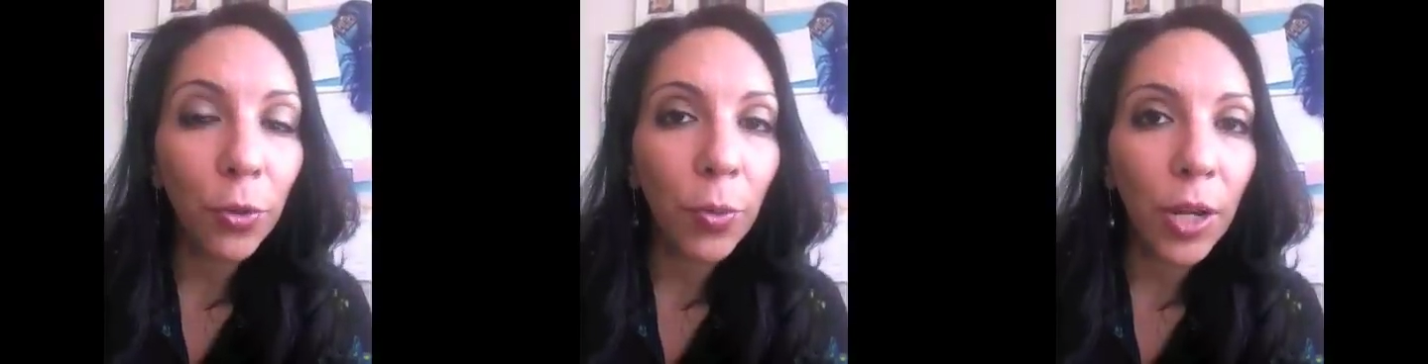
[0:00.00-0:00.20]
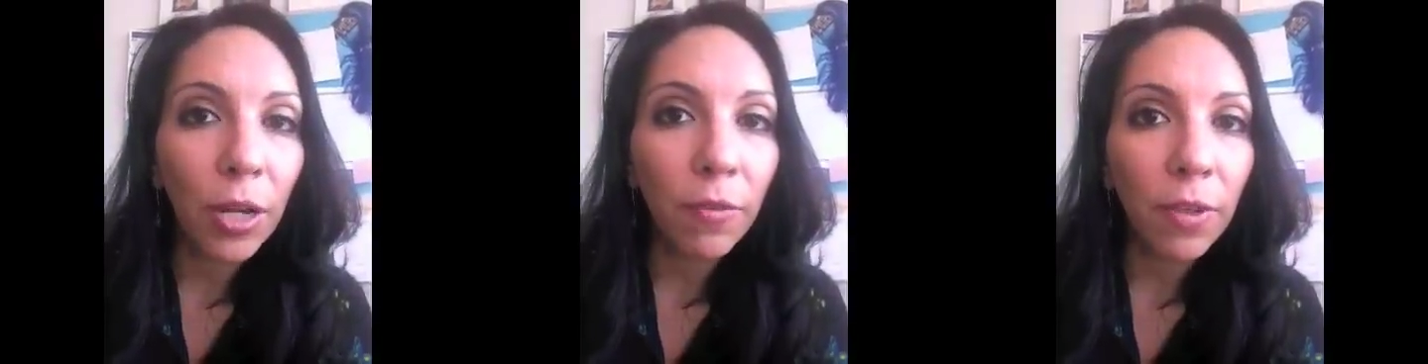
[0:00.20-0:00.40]

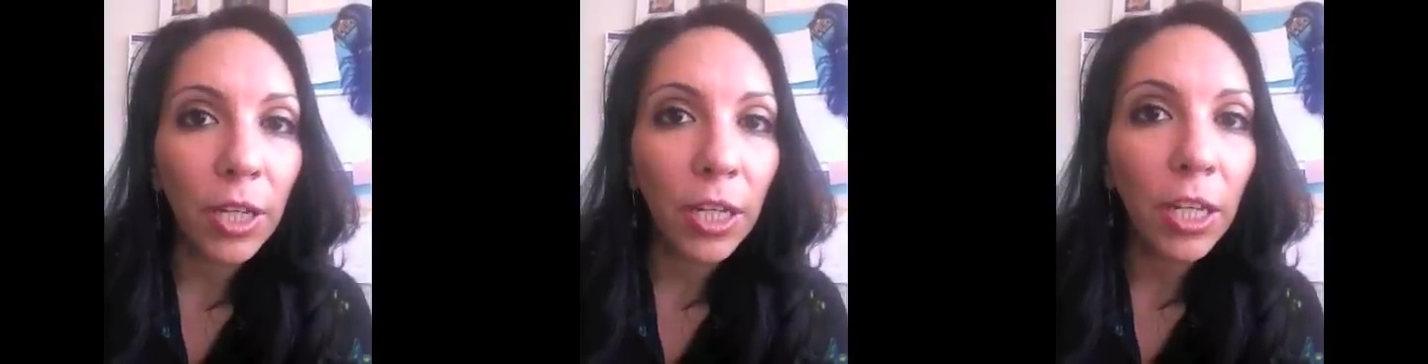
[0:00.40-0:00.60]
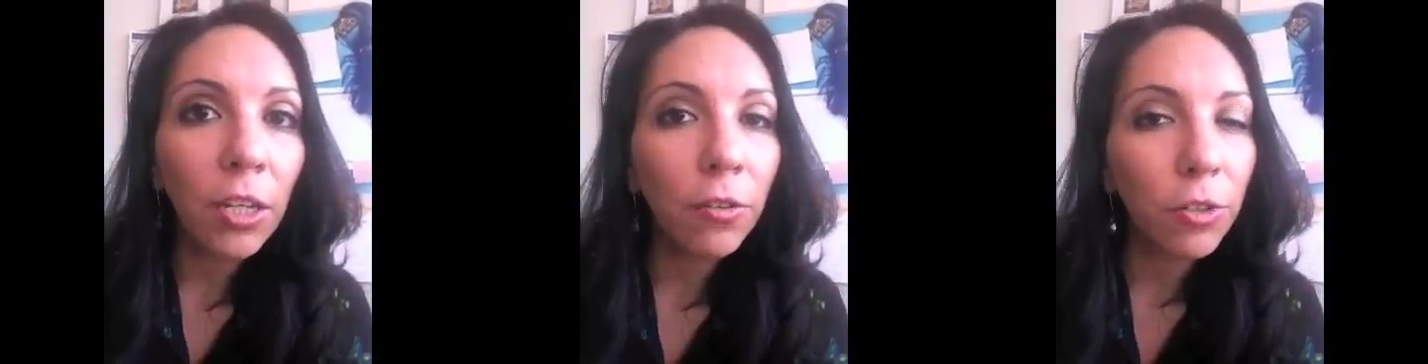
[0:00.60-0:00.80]
way of
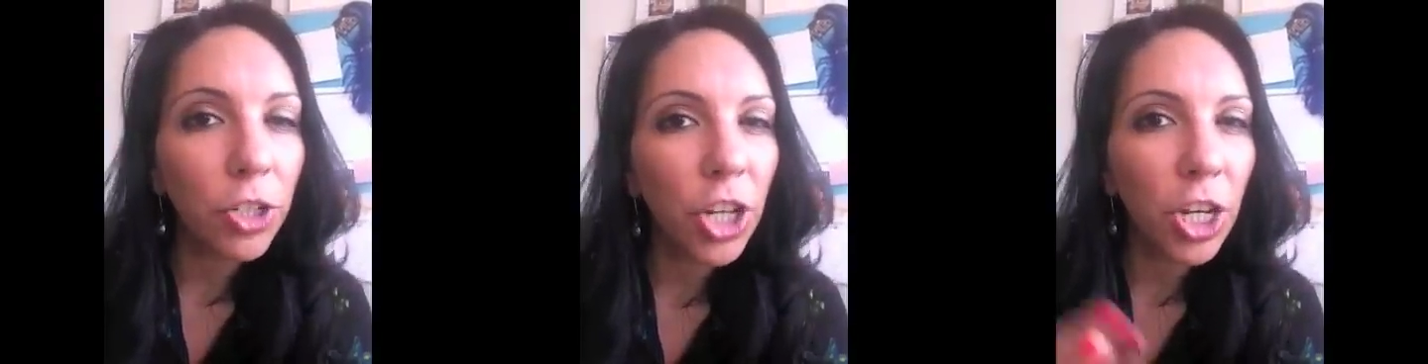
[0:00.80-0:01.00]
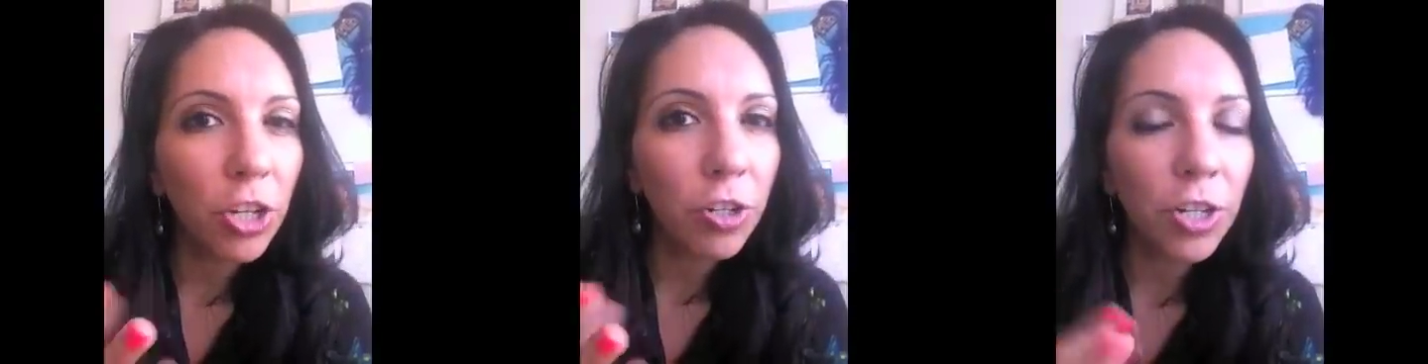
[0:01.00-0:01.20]
eating or
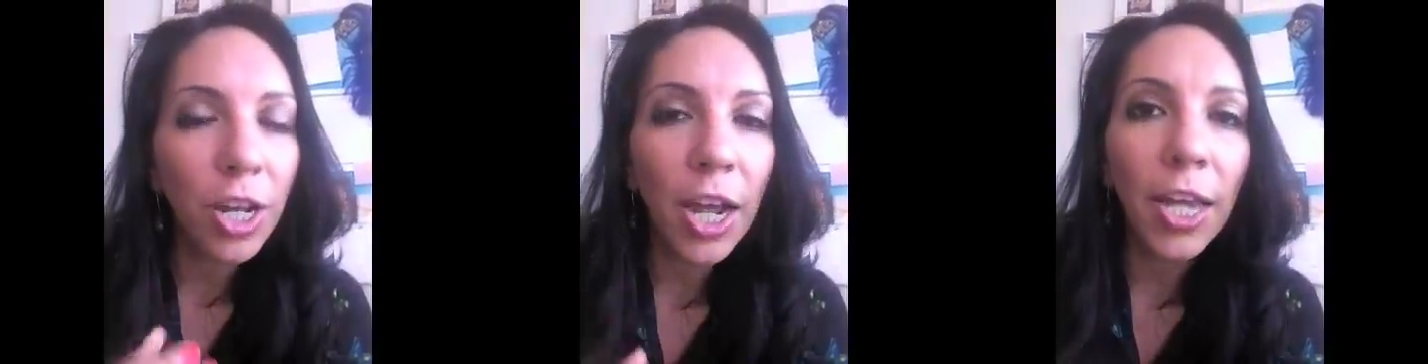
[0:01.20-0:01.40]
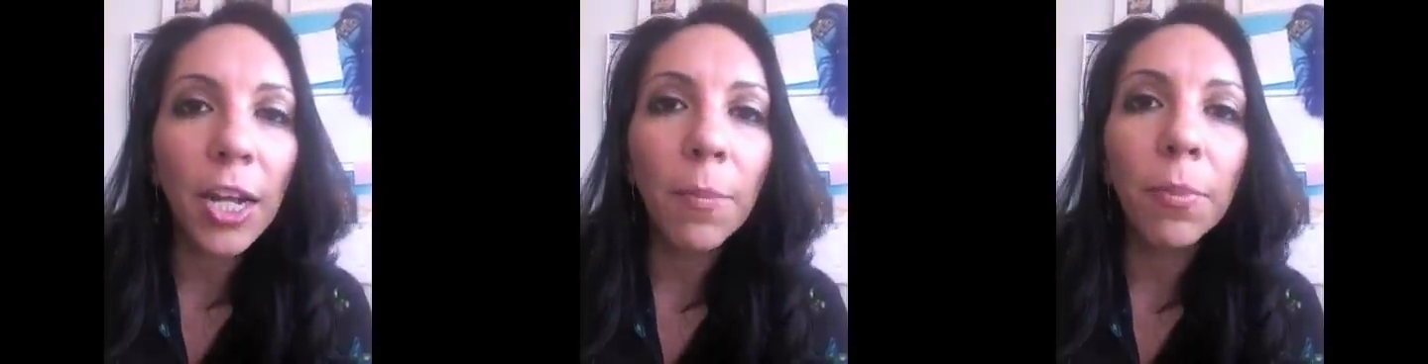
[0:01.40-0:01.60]
change your
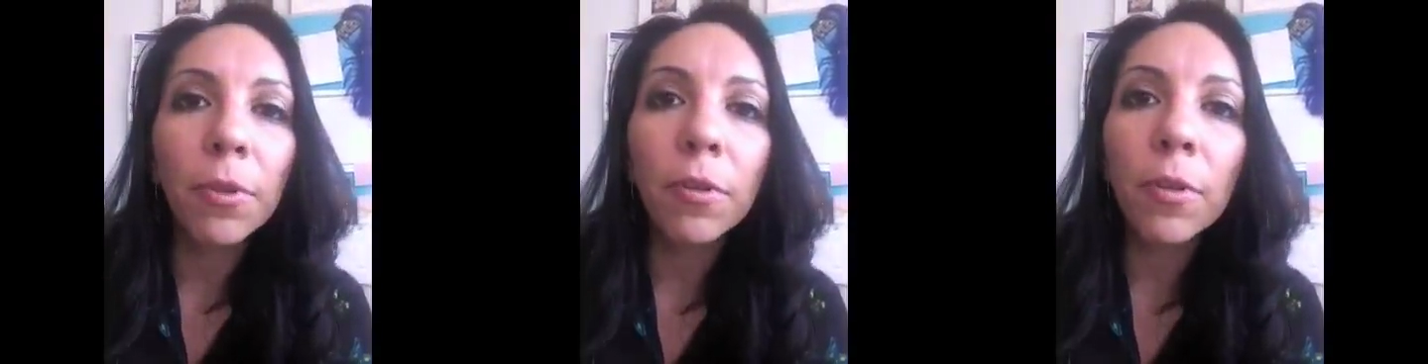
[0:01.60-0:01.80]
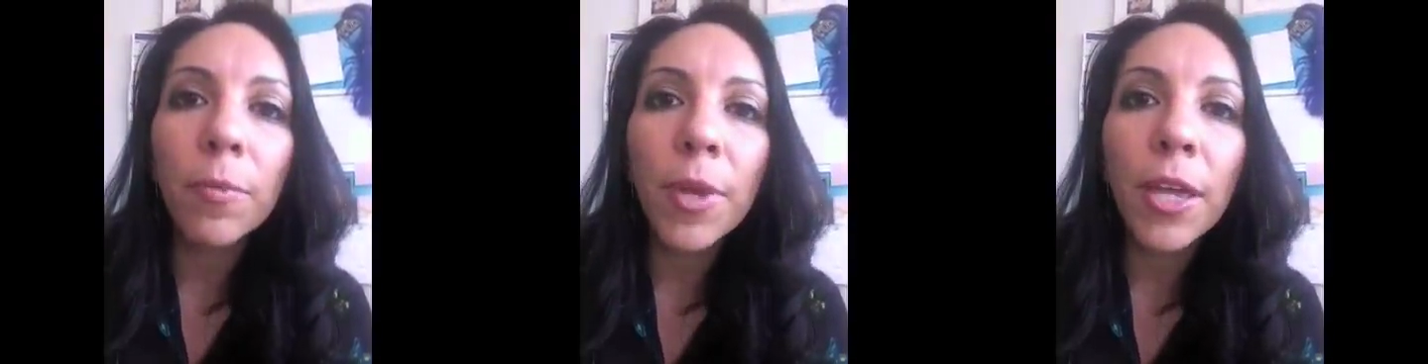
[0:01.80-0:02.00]
diet up a
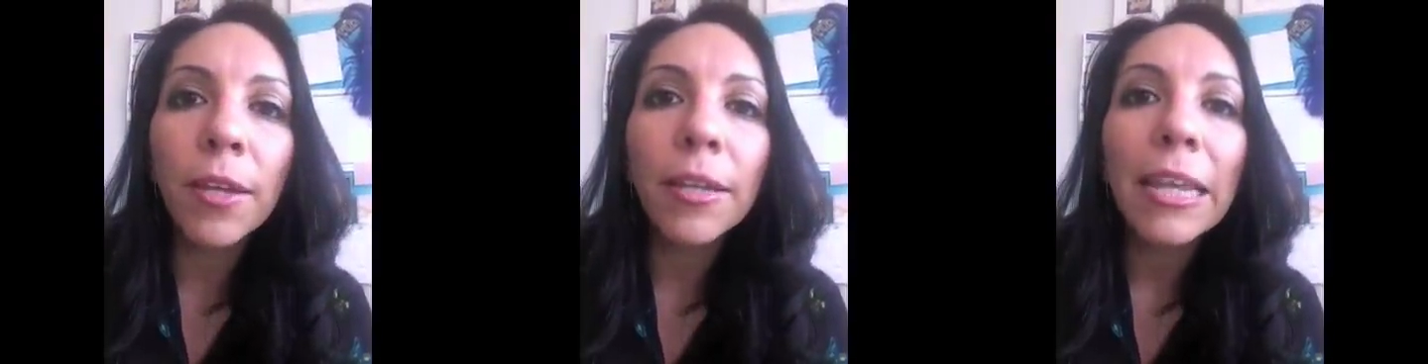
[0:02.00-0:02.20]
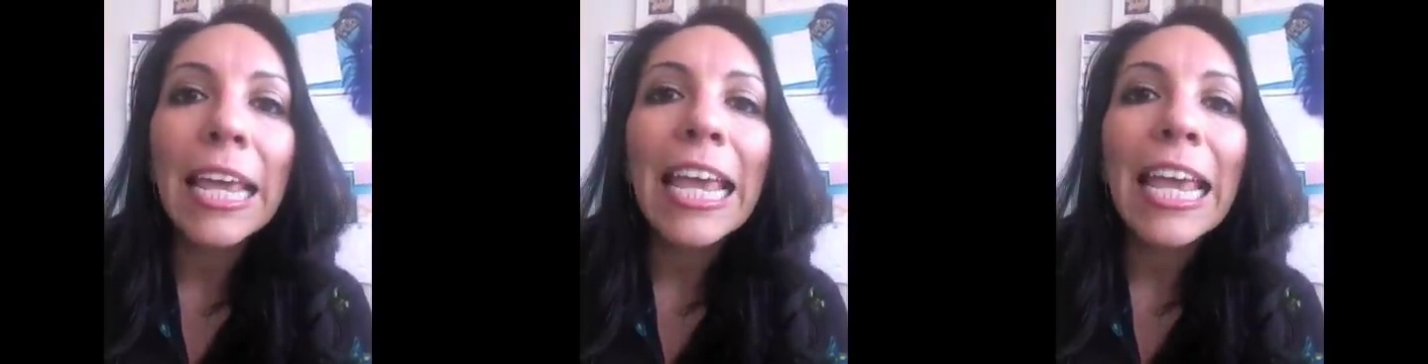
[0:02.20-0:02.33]
little bit?